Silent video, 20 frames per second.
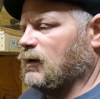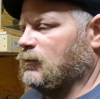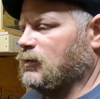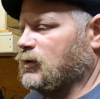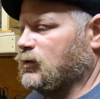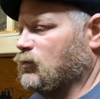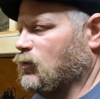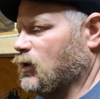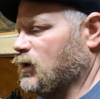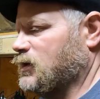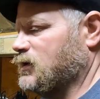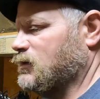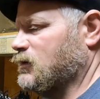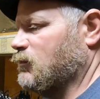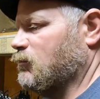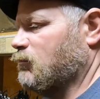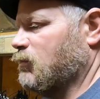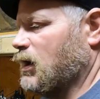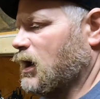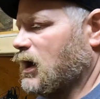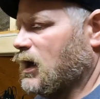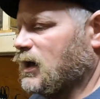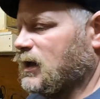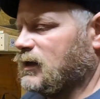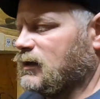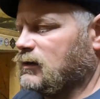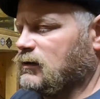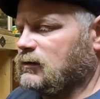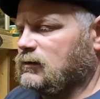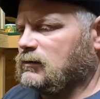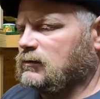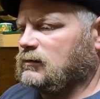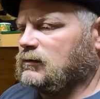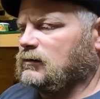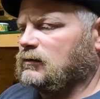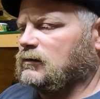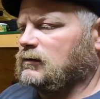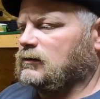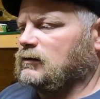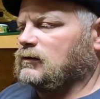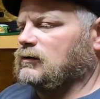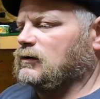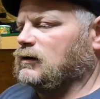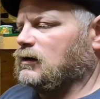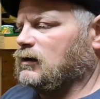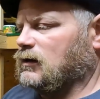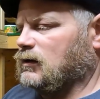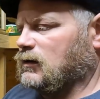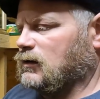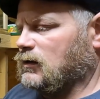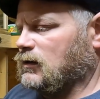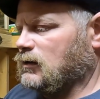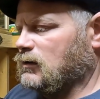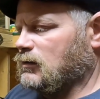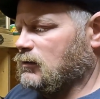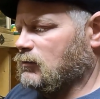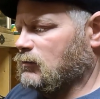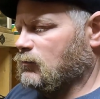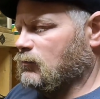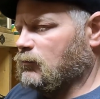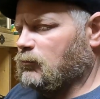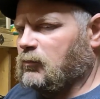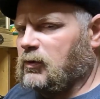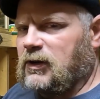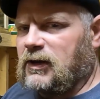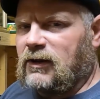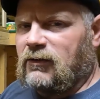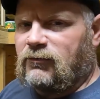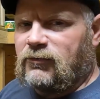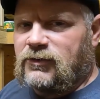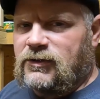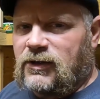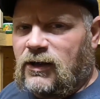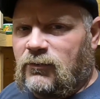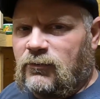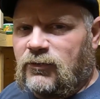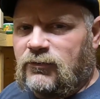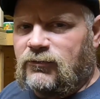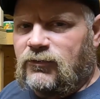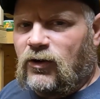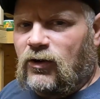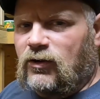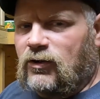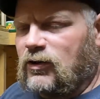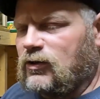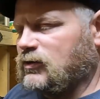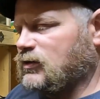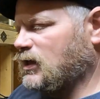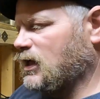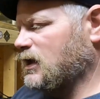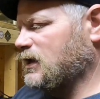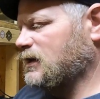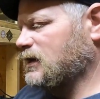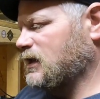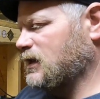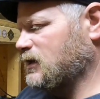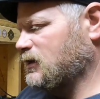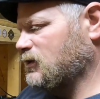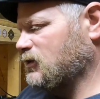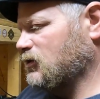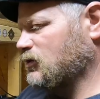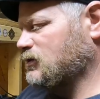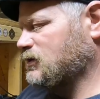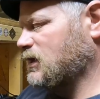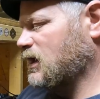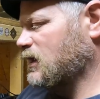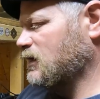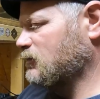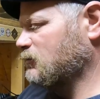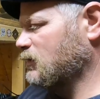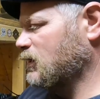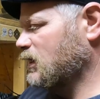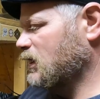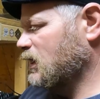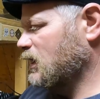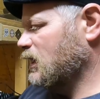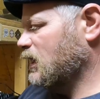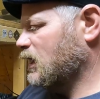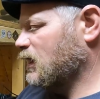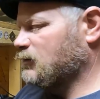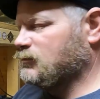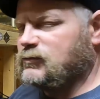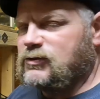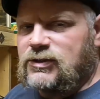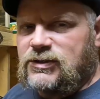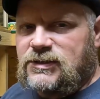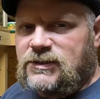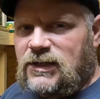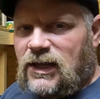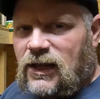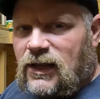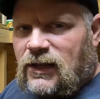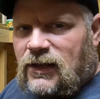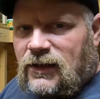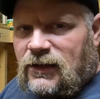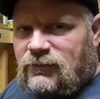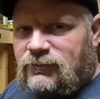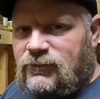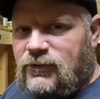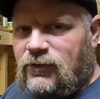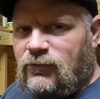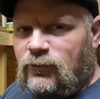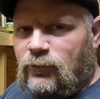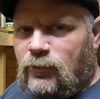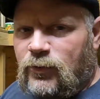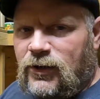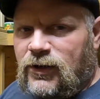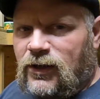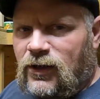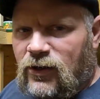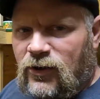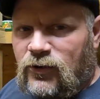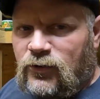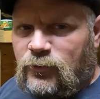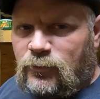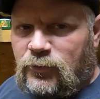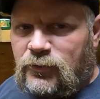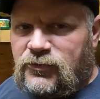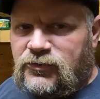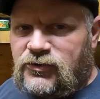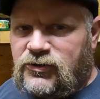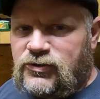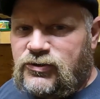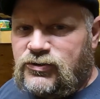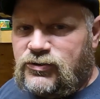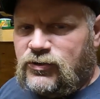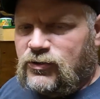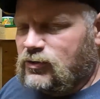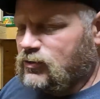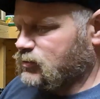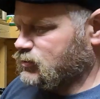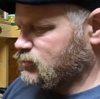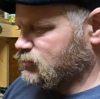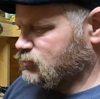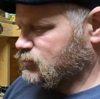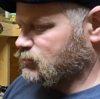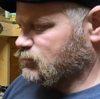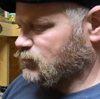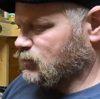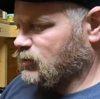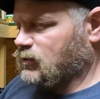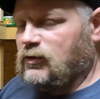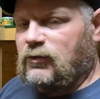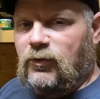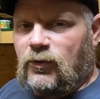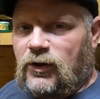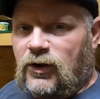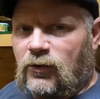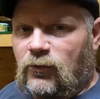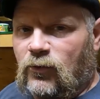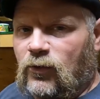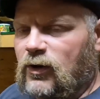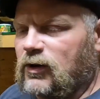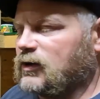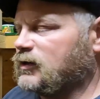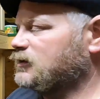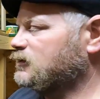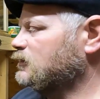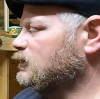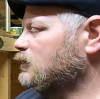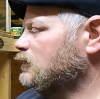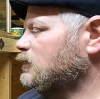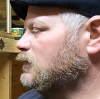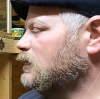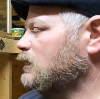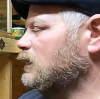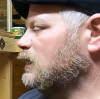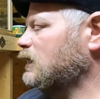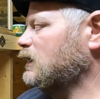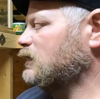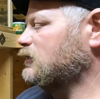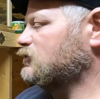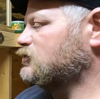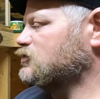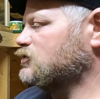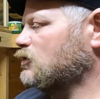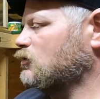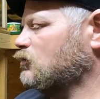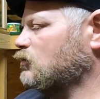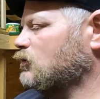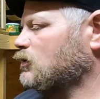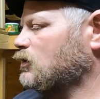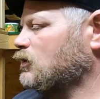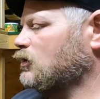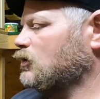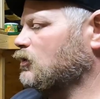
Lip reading: been wanting to buy, but every time I've gone online and looked at them, I've never been 100% sure it's really what I wanted. And so,